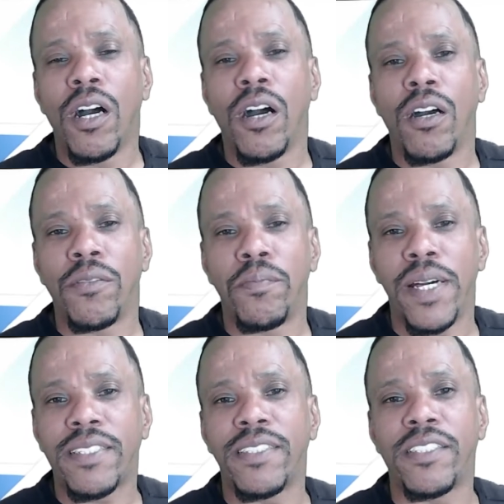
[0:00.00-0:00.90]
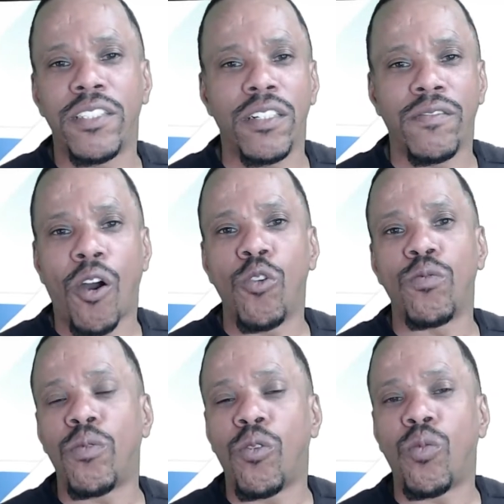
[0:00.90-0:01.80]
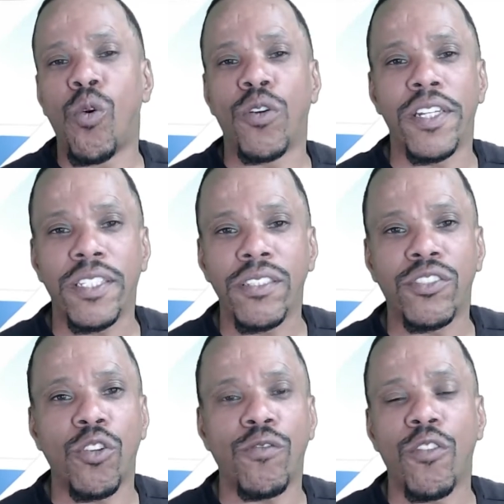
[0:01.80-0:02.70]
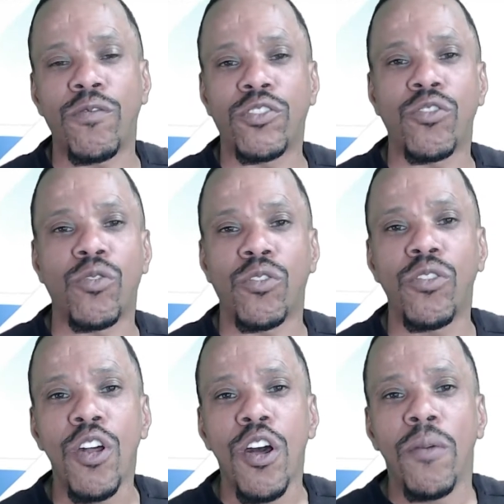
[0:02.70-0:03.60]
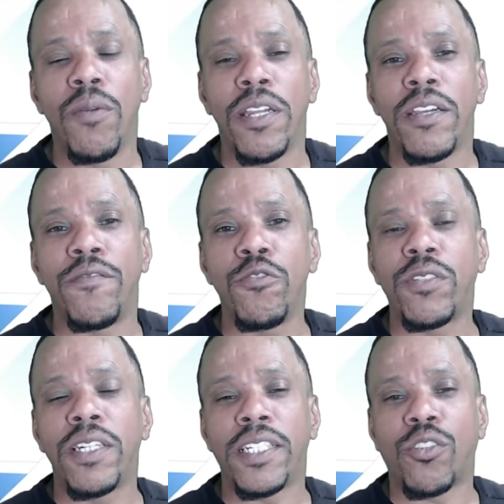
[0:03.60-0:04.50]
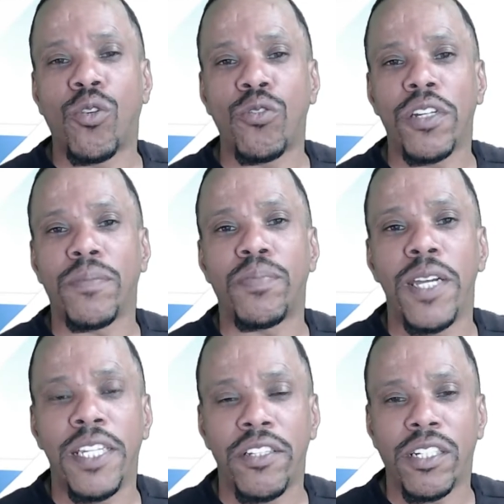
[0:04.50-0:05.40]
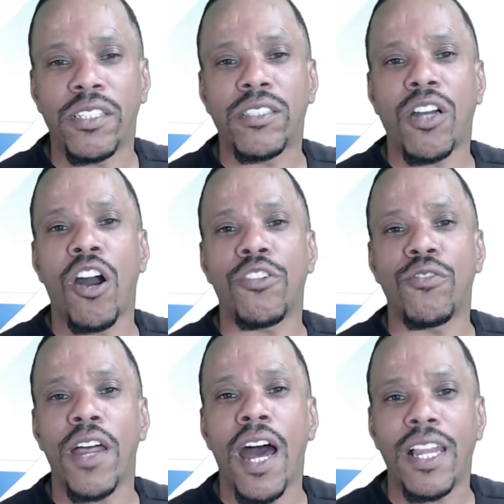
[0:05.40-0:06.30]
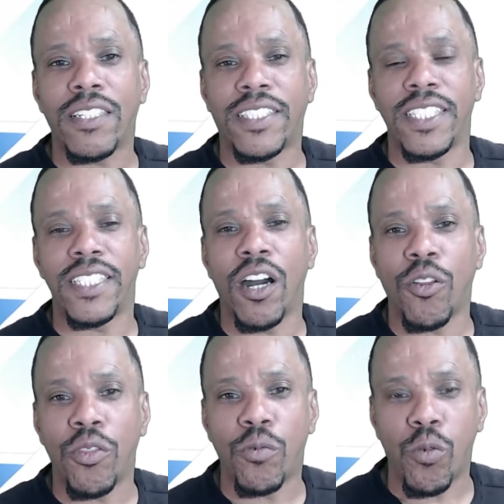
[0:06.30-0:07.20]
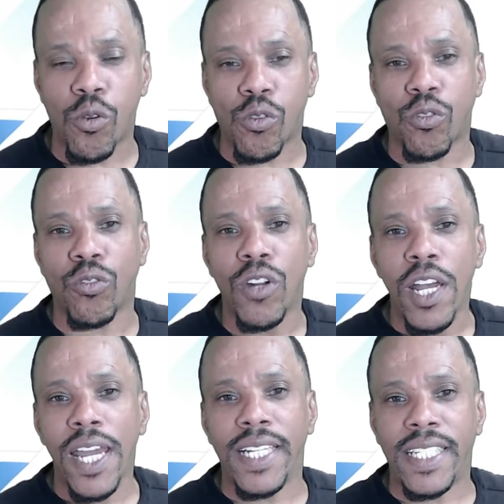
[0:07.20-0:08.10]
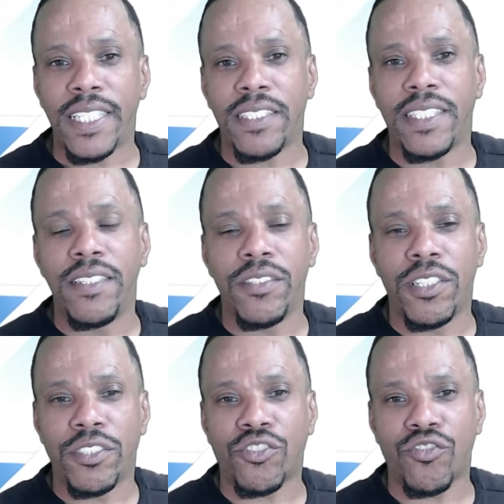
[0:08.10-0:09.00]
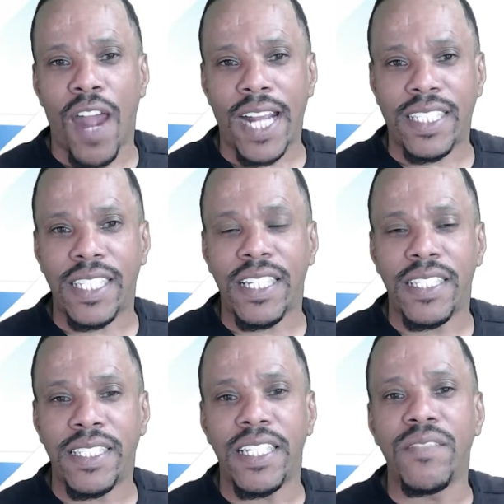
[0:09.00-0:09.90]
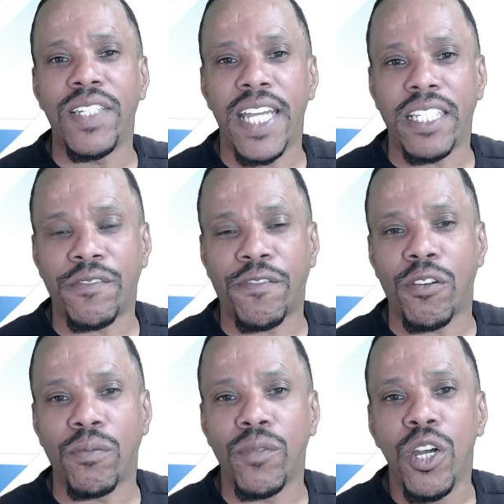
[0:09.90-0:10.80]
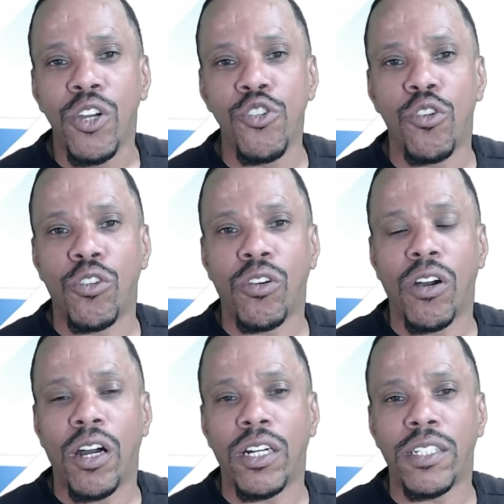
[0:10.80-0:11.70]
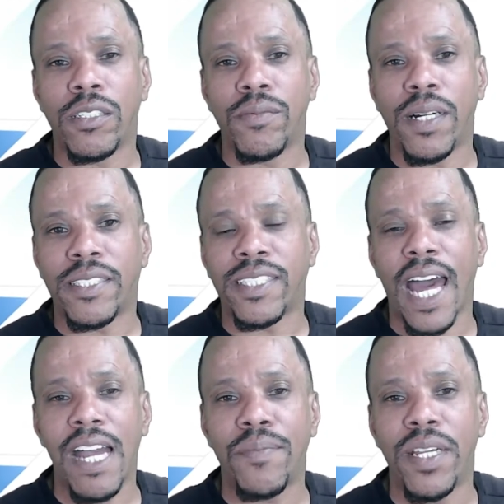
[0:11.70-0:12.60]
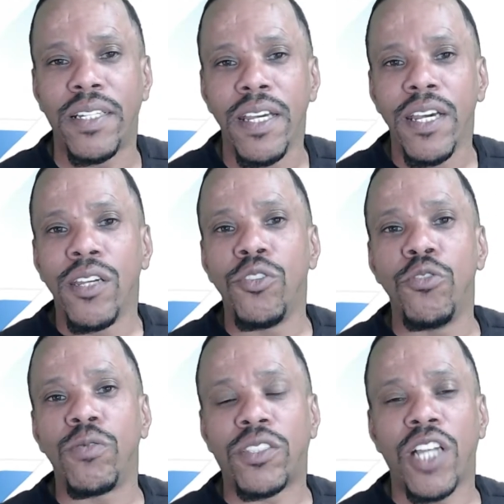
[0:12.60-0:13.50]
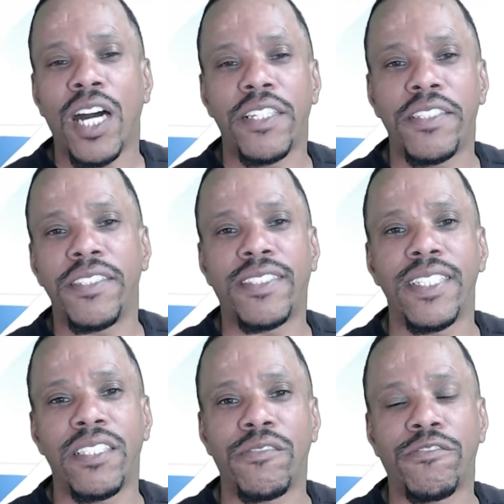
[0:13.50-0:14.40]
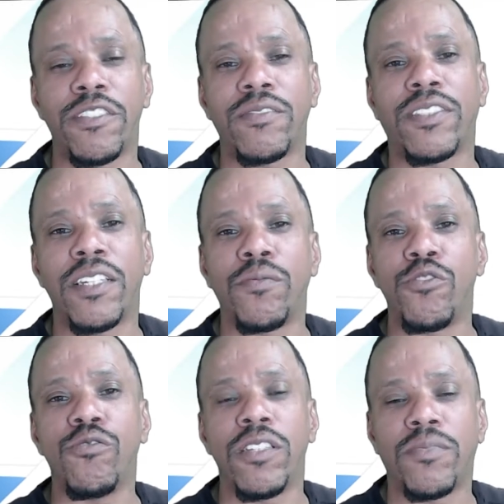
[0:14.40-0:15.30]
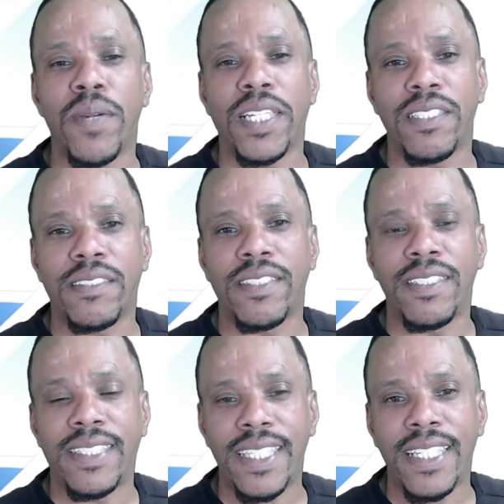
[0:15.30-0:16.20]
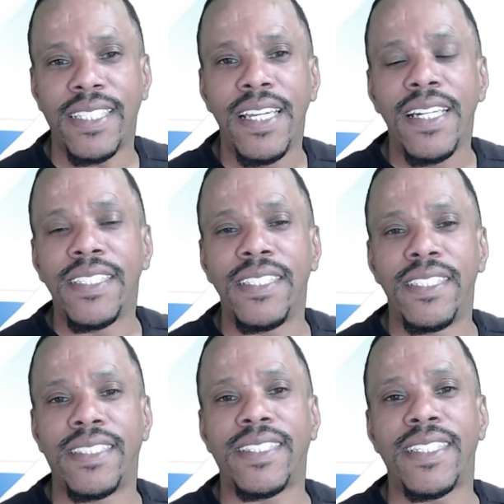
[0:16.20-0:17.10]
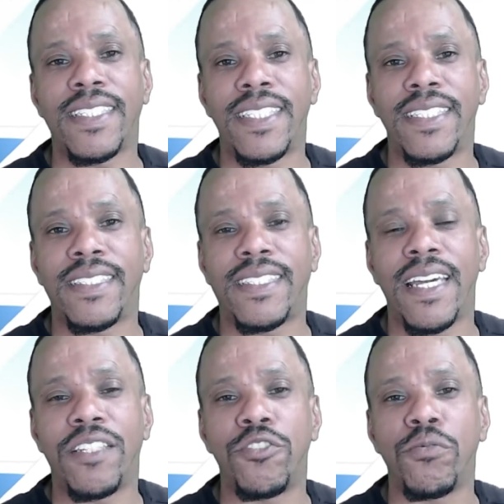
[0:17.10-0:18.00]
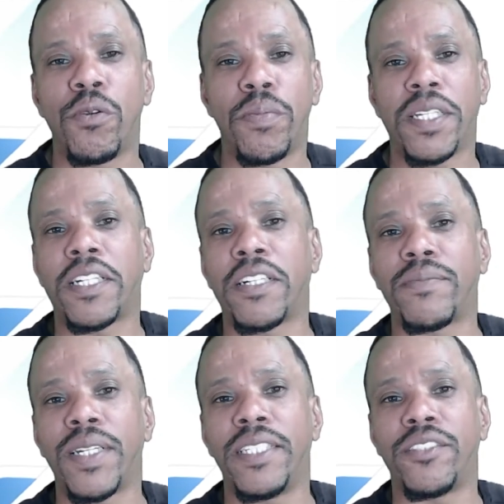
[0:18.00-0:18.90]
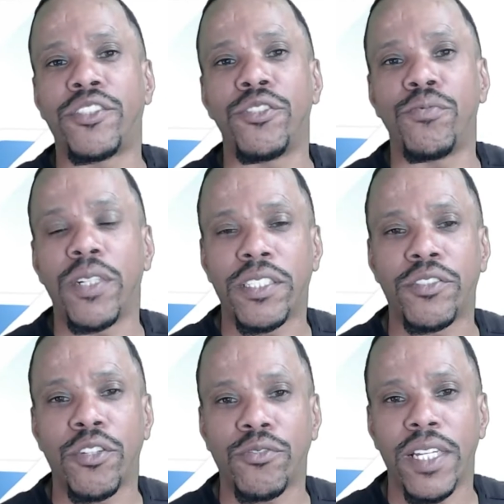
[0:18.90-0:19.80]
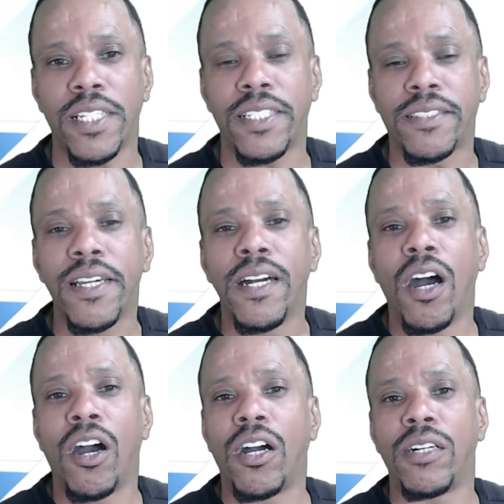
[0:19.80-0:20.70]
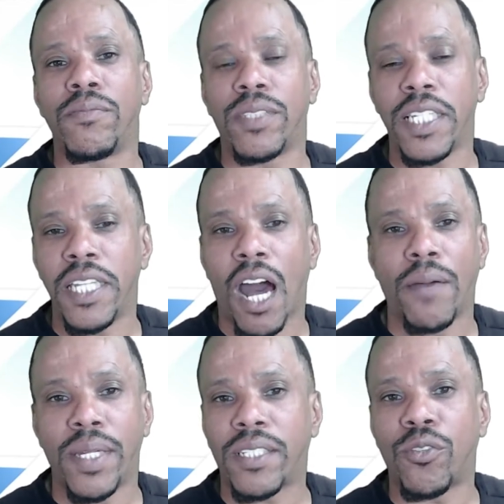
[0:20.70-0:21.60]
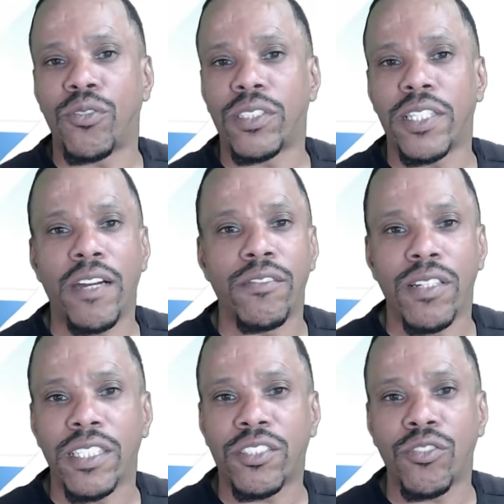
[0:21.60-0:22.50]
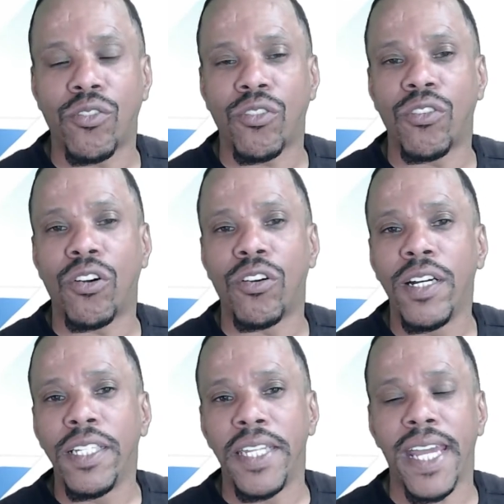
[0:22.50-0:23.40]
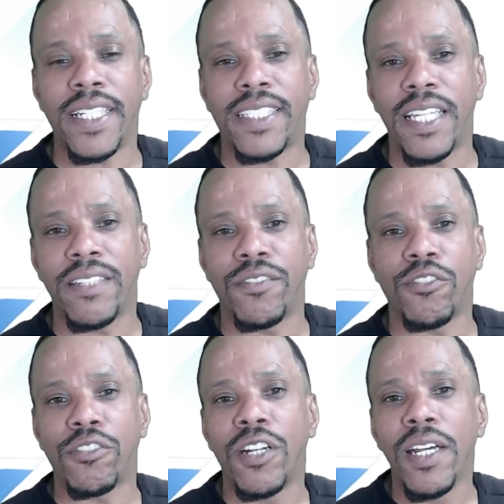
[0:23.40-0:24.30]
a message of hope or warning, so forth and so on. But if you get caught up in the carnality of the world and get distracted and deviated from your assignment, you will start to descend in frequency. And when you're just making this descent, the descent is that you will become into what is known as demonic or devilish or negative or